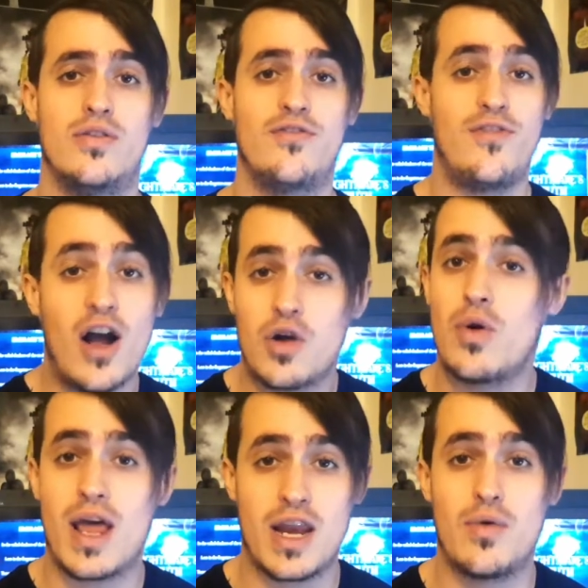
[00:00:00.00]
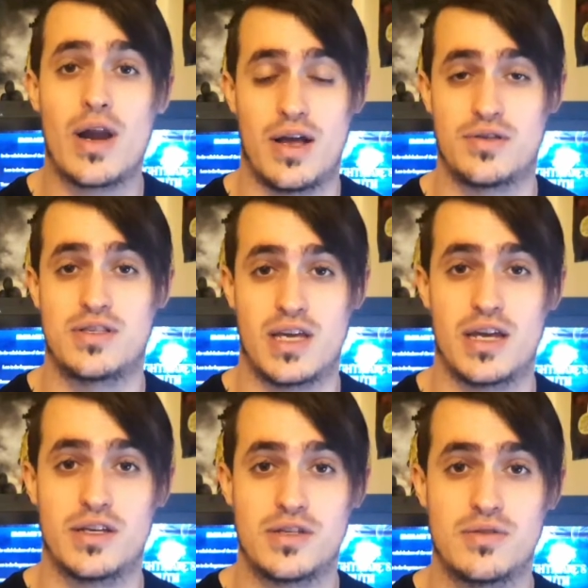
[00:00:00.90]
Fuck what anyone else
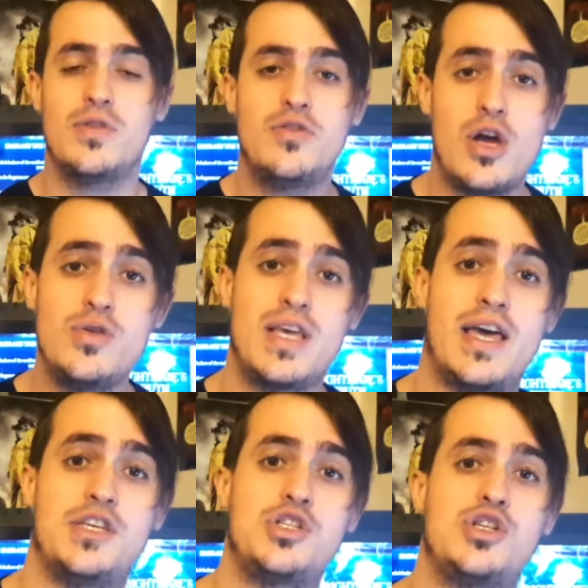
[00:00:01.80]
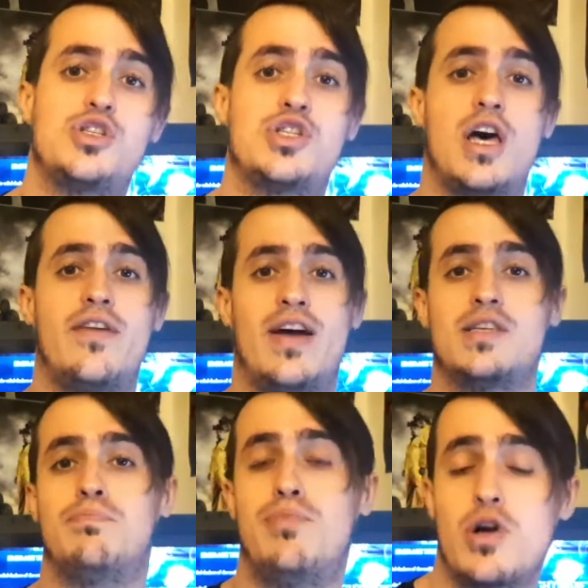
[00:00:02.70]
thinks. Those headers should serve as
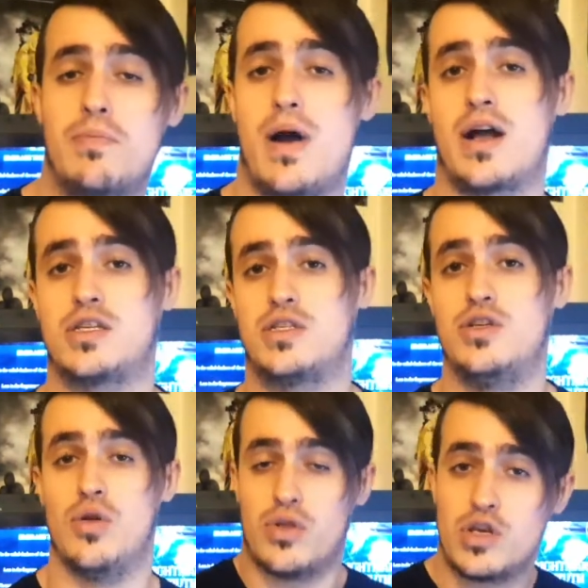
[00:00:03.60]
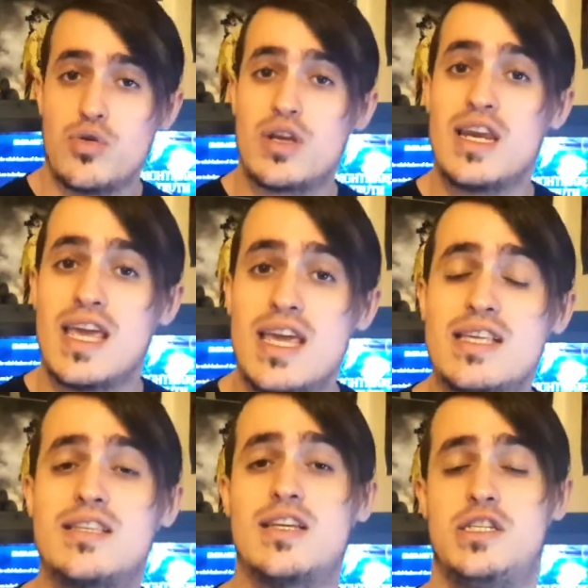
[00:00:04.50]
bookmarks to you that you can
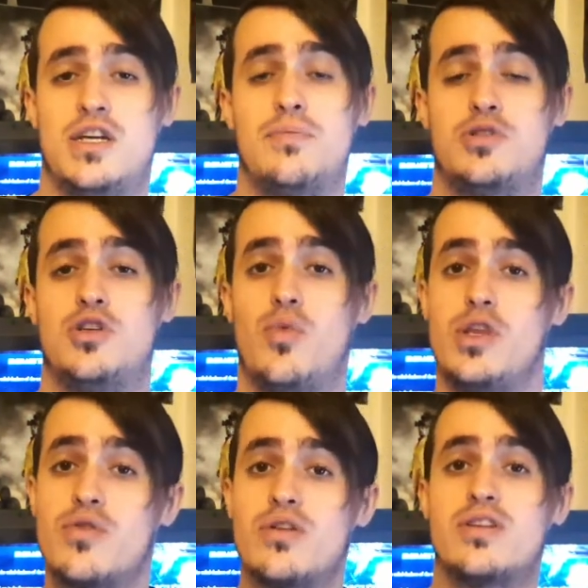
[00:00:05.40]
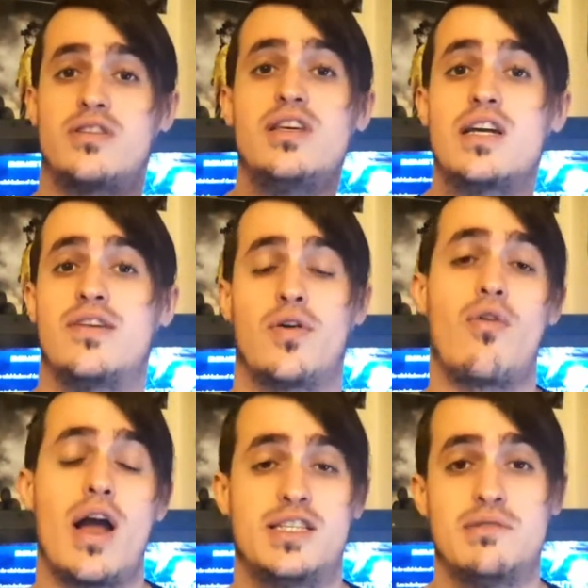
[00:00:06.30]
easily jump to when you're in the thick of a
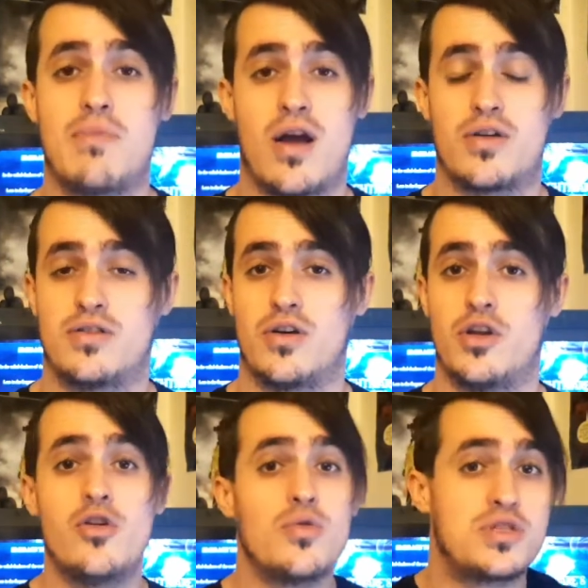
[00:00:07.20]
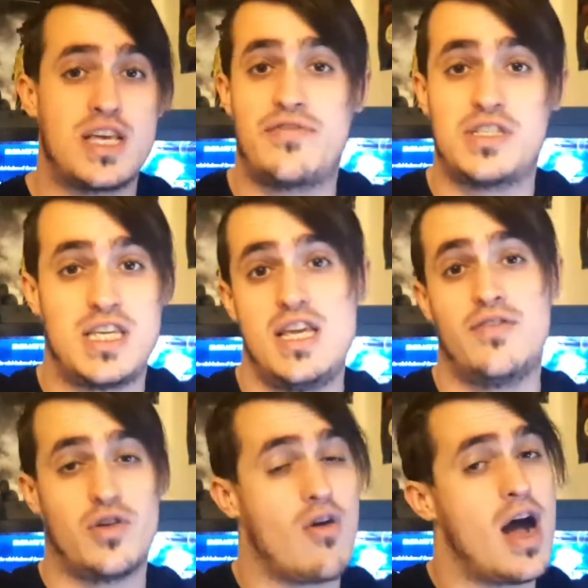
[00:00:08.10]
writing marathon and all 17 of
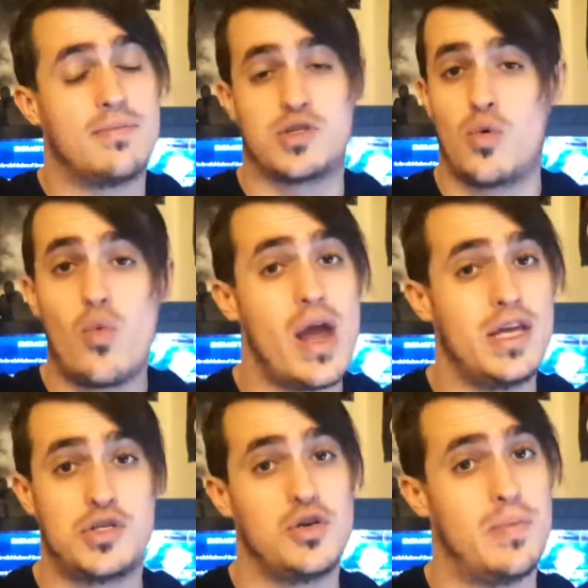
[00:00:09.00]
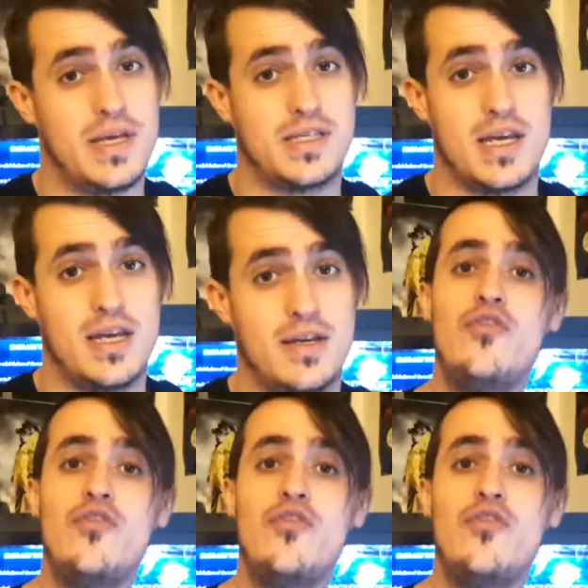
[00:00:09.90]
your arms are way too busy.